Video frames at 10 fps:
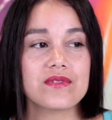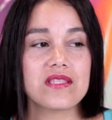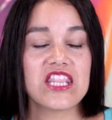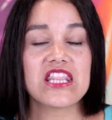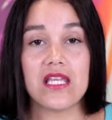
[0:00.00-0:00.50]

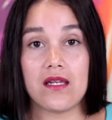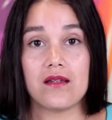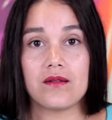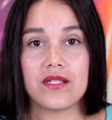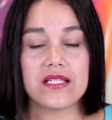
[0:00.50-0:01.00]
thin.
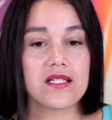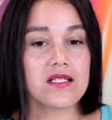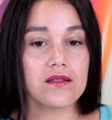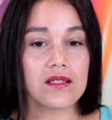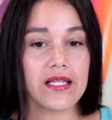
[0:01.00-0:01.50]
It doesn't
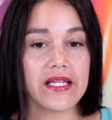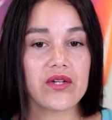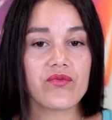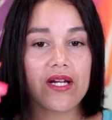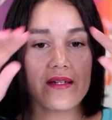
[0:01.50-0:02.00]
look like
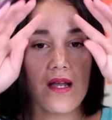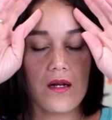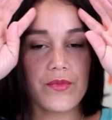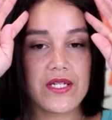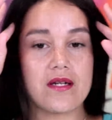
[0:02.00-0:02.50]
it right now
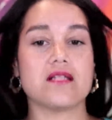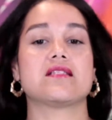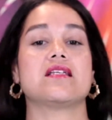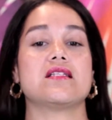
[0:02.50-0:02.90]
because